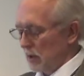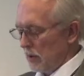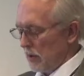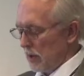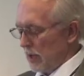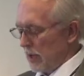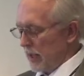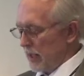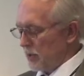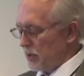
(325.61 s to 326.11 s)

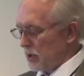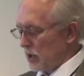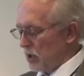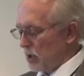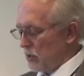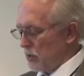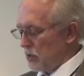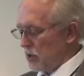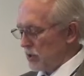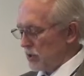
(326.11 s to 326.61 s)
and
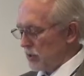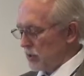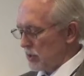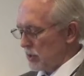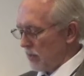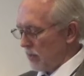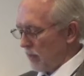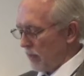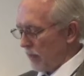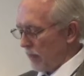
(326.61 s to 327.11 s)
executions
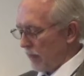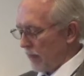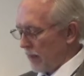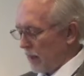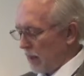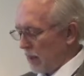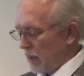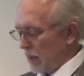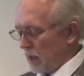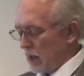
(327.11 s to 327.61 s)

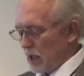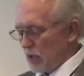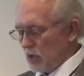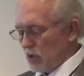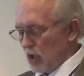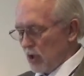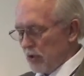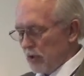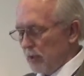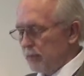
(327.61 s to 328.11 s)
in
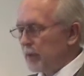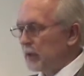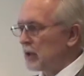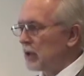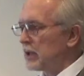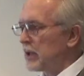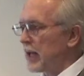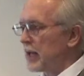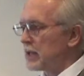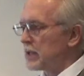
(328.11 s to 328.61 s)
Europe and the
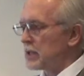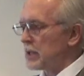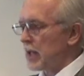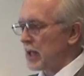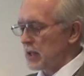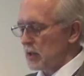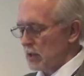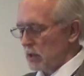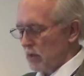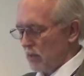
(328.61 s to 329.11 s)
United
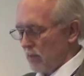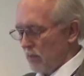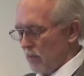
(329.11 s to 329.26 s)
States.